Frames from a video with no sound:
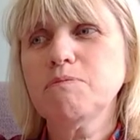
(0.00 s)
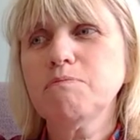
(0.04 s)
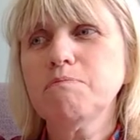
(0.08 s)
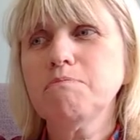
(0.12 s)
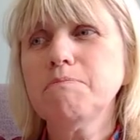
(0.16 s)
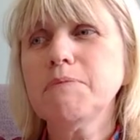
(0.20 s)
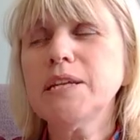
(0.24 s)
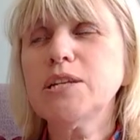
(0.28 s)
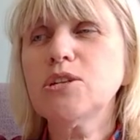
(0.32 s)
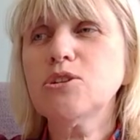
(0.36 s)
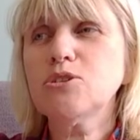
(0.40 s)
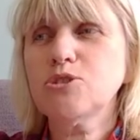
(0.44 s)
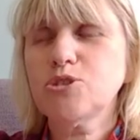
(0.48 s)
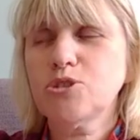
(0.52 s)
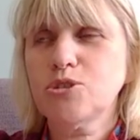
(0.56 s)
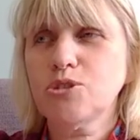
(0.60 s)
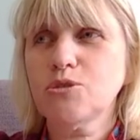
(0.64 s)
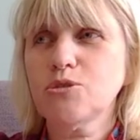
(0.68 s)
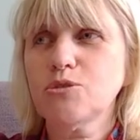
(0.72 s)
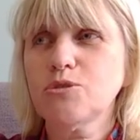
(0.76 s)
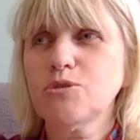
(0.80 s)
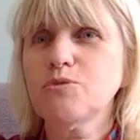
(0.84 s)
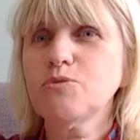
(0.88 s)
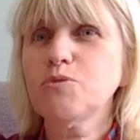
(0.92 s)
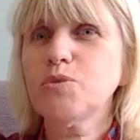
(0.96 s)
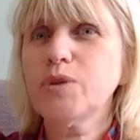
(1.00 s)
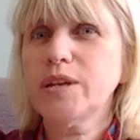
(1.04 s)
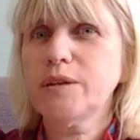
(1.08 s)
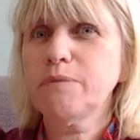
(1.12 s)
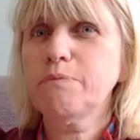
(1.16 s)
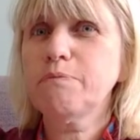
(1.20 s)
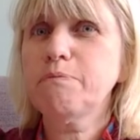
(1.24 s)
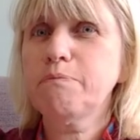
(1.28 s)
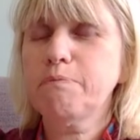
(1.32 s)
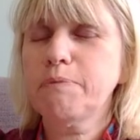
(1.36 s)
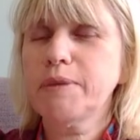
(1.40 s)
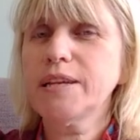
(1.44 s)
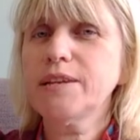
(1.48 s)
middle son, we're
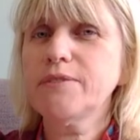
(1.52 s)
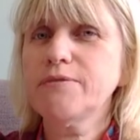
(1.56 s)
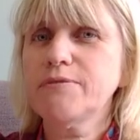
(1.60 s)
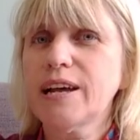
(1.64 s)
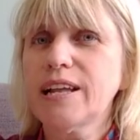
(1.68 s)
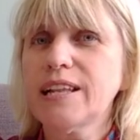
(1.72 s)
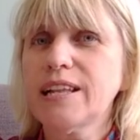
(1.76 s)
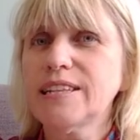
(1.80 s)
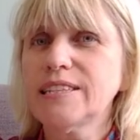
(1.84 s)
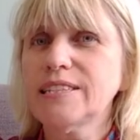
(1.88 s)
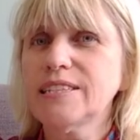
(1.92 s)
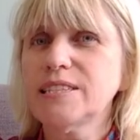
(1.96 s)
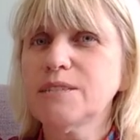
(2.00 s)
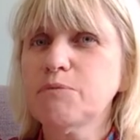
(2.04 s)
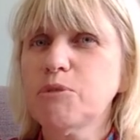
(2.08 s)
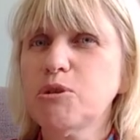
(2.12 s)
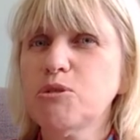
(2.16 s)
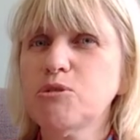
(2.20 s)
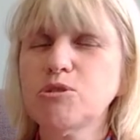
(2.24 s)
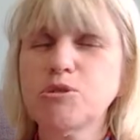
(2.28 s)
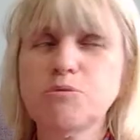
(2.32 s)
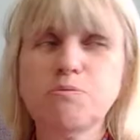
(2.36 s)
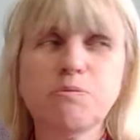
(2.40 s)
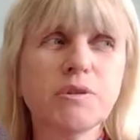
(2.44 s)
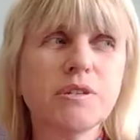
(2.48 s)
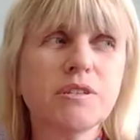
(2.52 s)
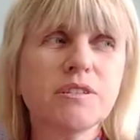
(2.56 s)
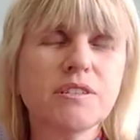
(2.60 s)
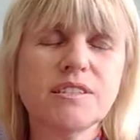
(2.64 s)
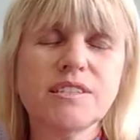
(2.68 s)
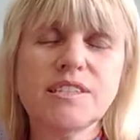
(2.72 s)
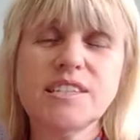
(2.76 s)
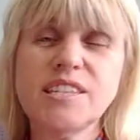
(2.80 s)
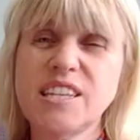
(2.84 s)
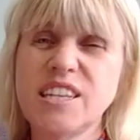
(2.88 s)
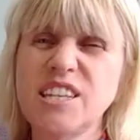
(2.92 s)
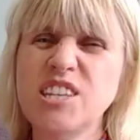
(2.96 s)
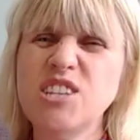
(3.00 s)
big fans. My
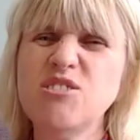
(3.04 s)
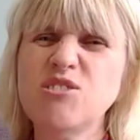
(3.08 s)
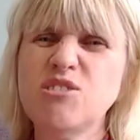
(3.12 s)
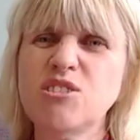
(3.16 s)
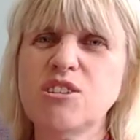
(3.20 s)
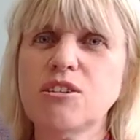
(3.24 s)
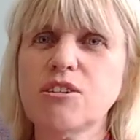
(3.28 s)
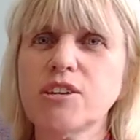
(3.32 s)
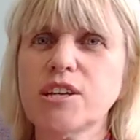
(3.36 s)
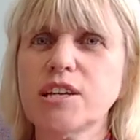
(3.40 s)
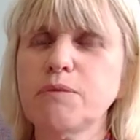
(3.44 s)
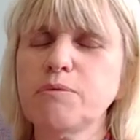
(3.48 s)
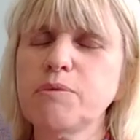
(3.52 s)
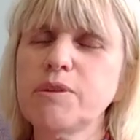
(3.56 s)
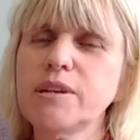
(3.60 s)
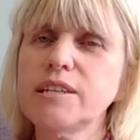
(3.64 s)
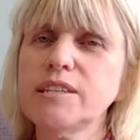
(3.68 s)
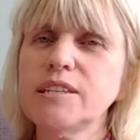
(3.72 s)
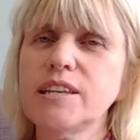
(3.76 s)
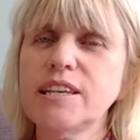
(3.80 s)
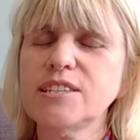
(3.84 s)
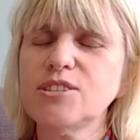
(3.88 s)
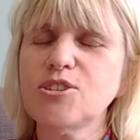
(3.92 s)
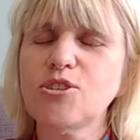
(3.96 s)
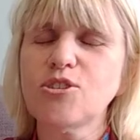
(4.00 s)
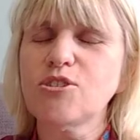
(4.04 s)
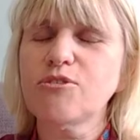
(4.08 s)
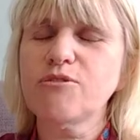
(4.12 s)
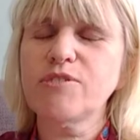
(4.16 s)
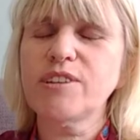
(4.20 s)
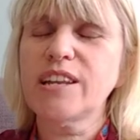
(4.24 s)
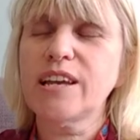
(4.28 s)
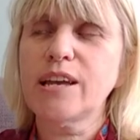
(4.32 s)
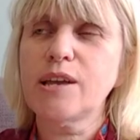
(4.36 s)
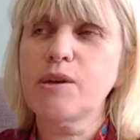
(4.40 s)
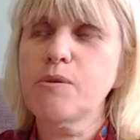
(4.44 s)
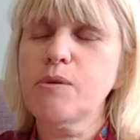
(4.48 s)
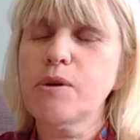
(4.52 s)
husband, he used to like it, but he's gone off it
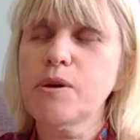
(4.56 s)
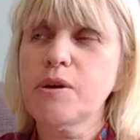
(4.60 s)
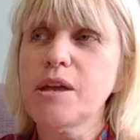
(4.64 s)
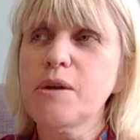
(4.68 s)
now.